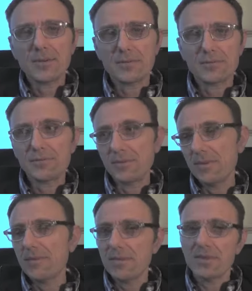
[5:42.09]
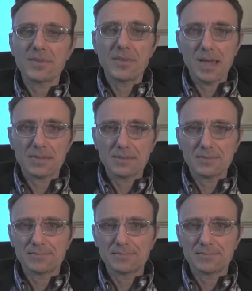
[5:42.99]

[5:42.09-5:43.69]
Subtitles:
of this or that?